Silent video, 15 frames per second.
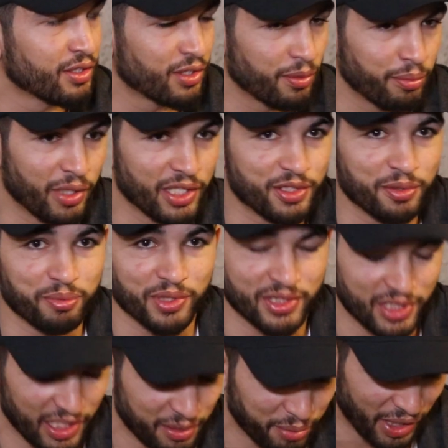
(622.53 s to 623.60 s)
They're meant to
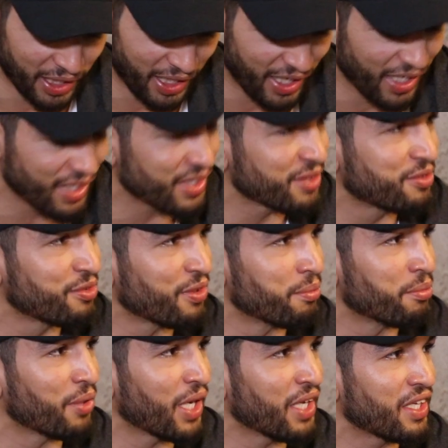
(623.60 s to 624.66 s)
protect my hand
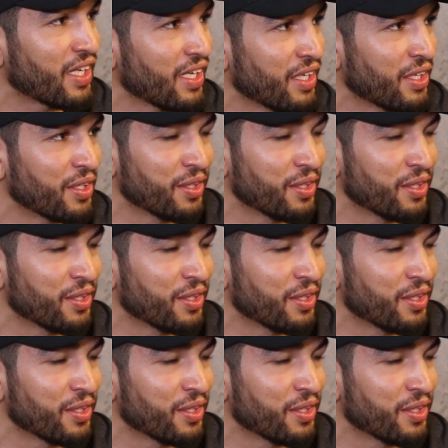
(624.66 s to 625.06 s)
from breaking.